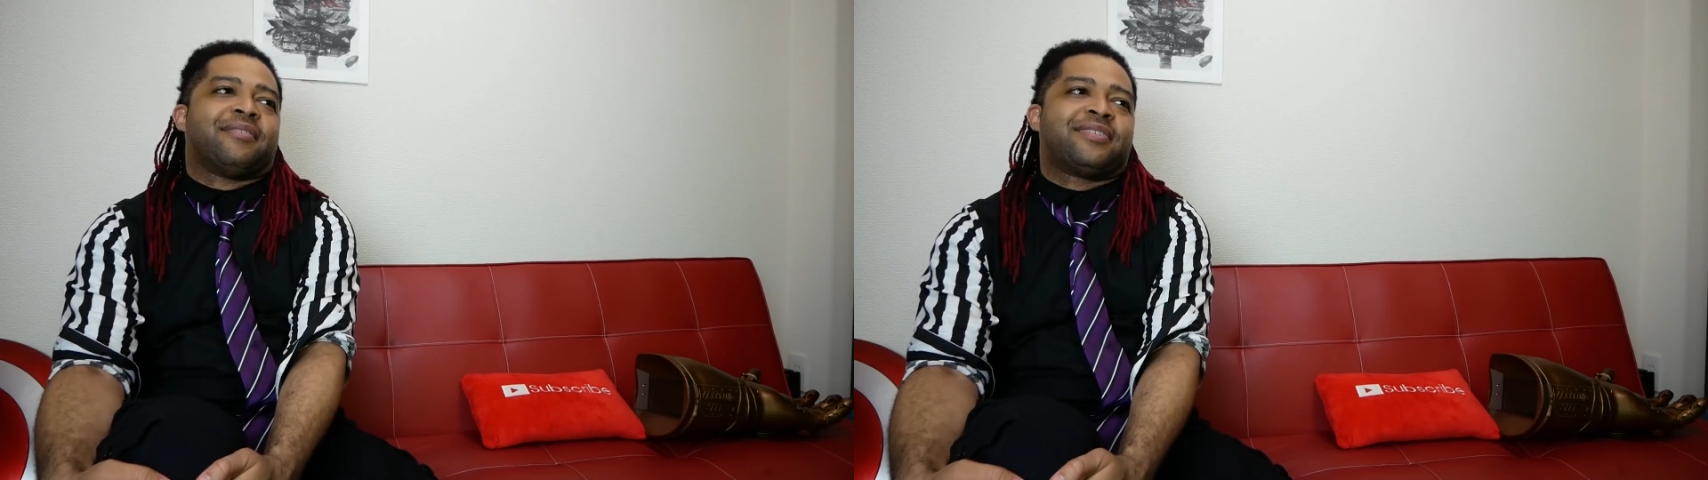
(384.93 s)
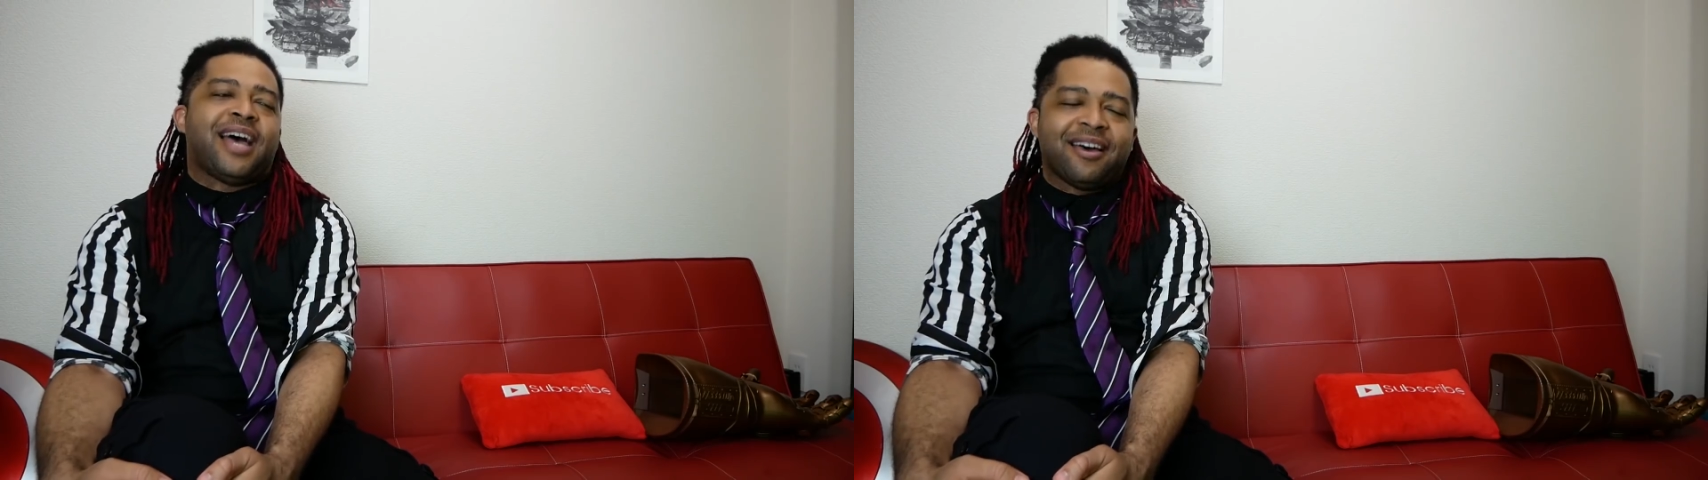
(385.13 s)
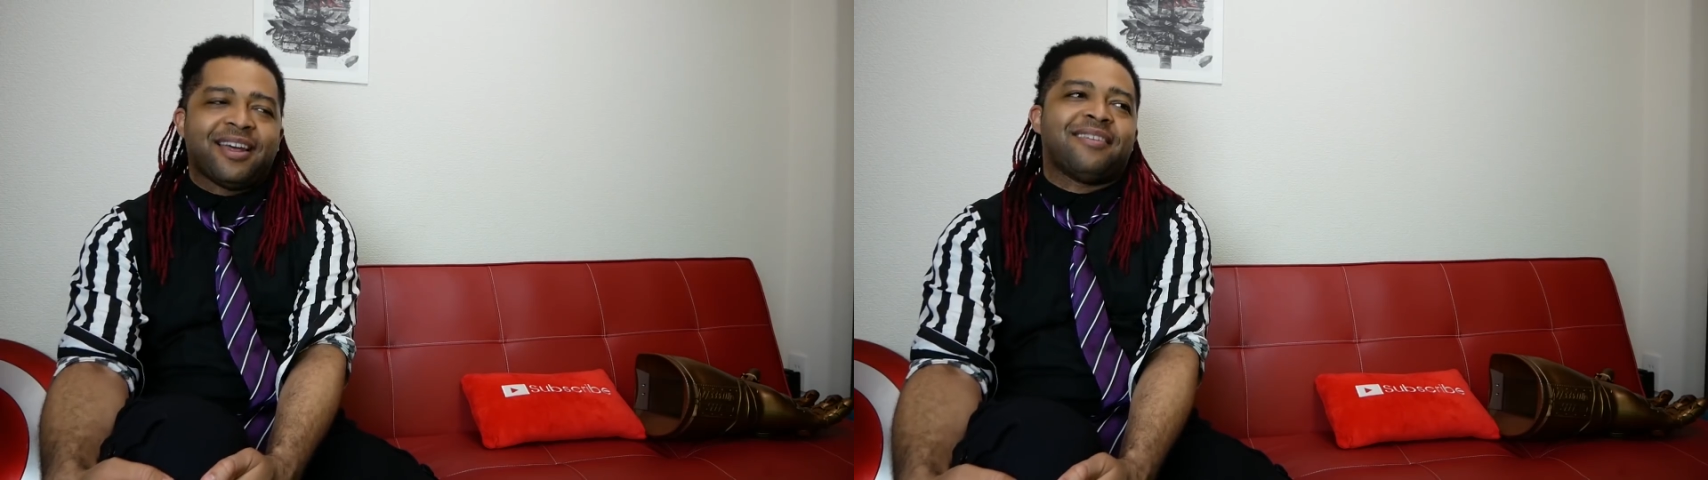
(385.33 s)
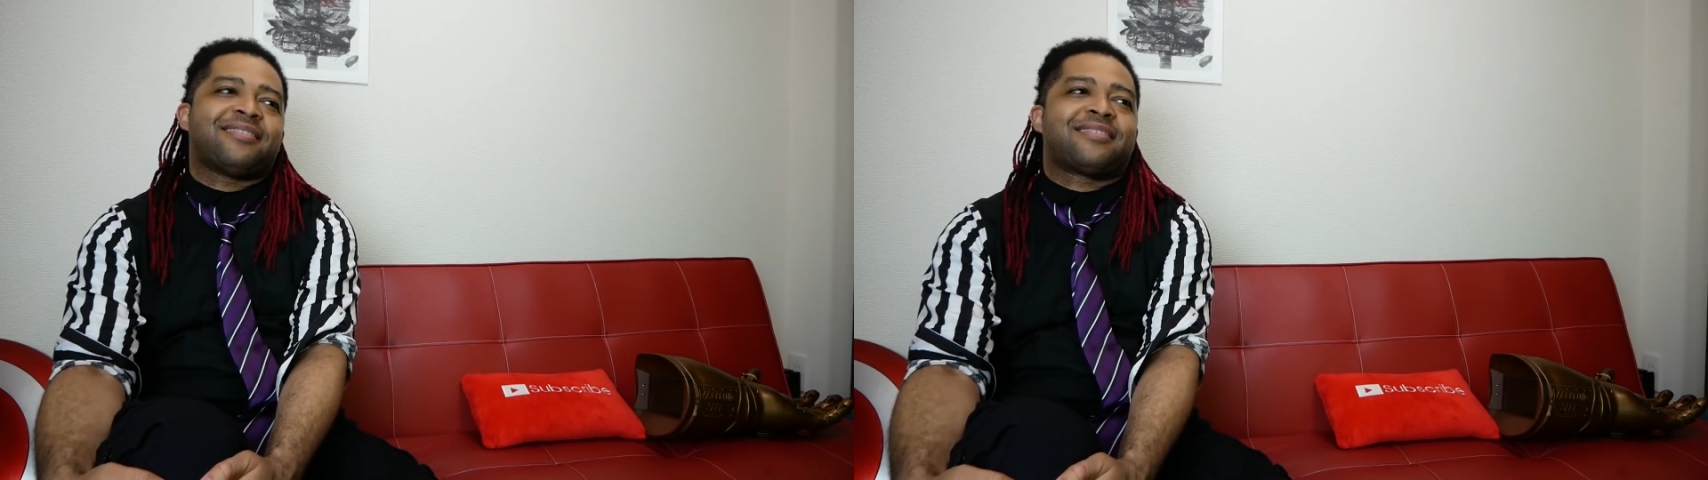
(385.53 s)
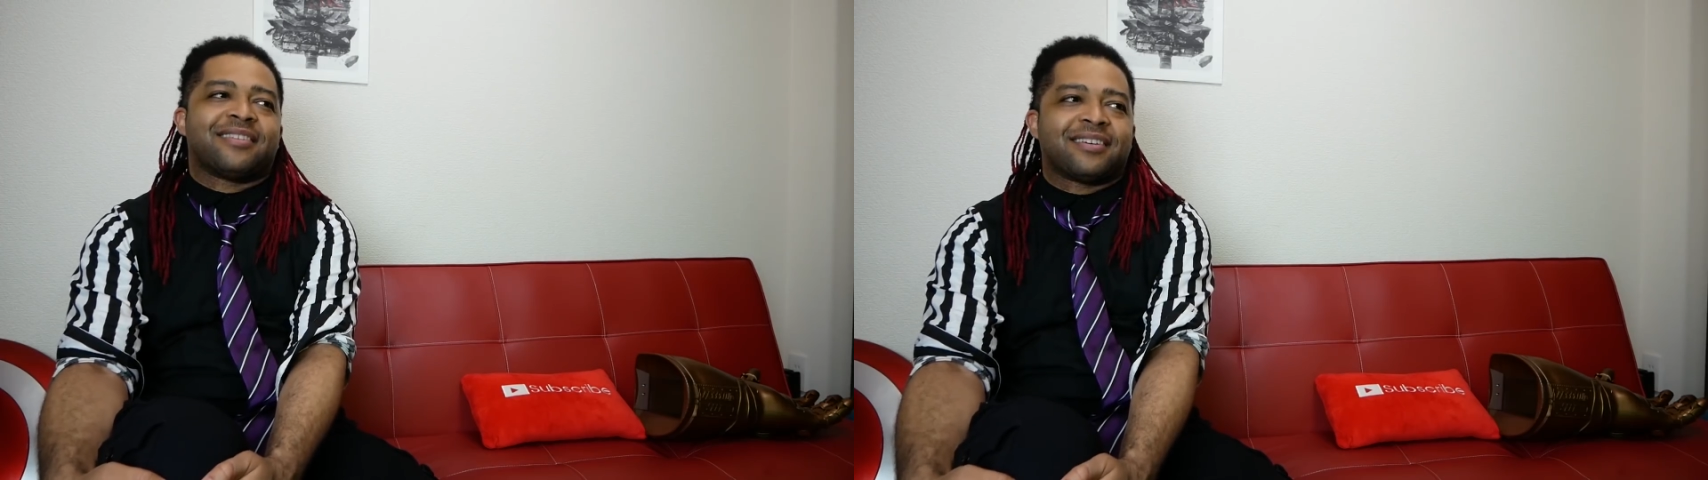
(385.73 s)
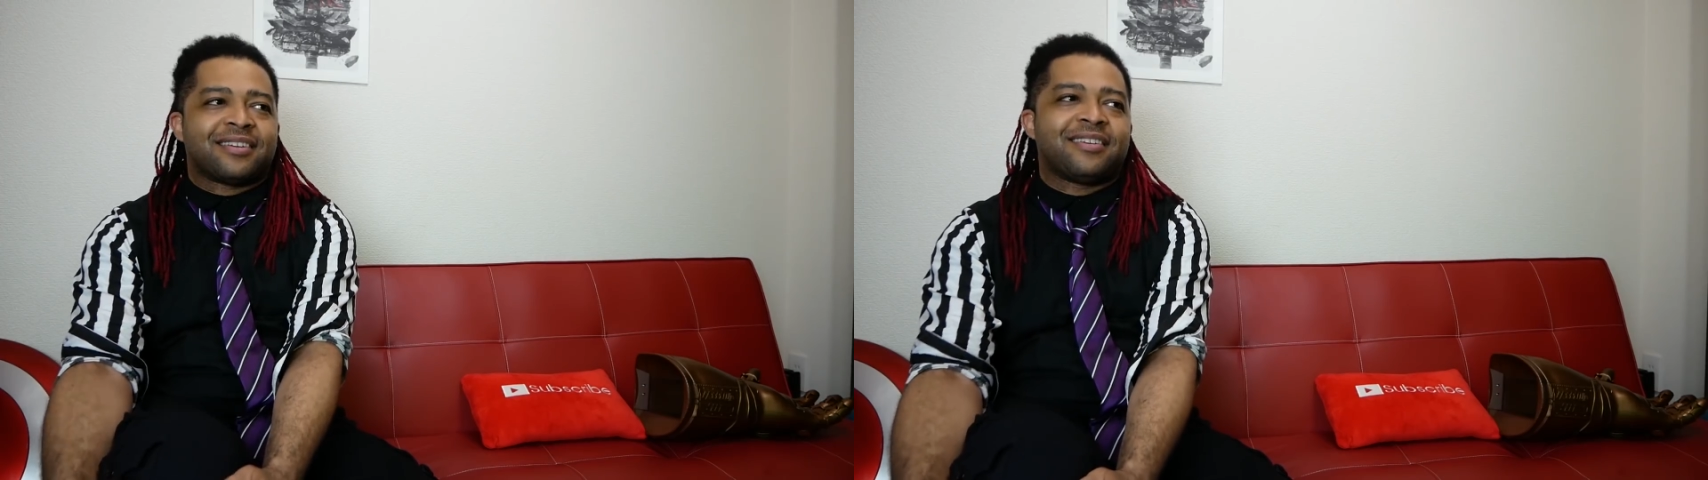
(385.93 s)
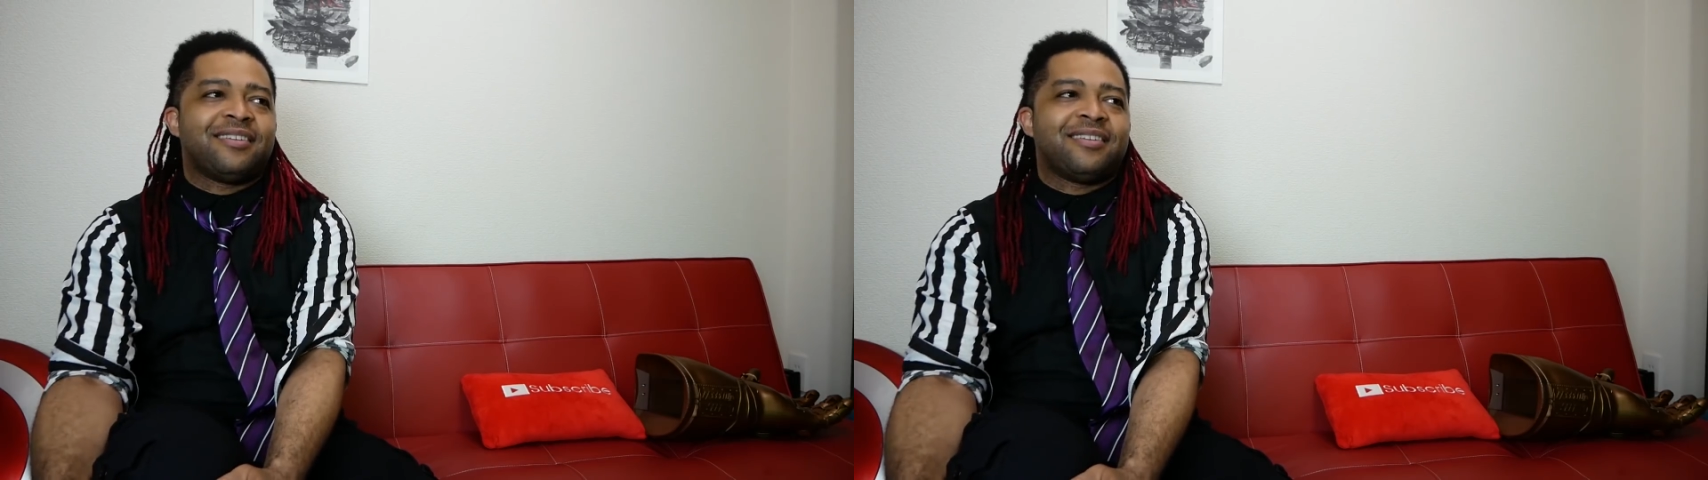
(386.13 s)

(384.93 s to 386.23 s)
Shoutouts to,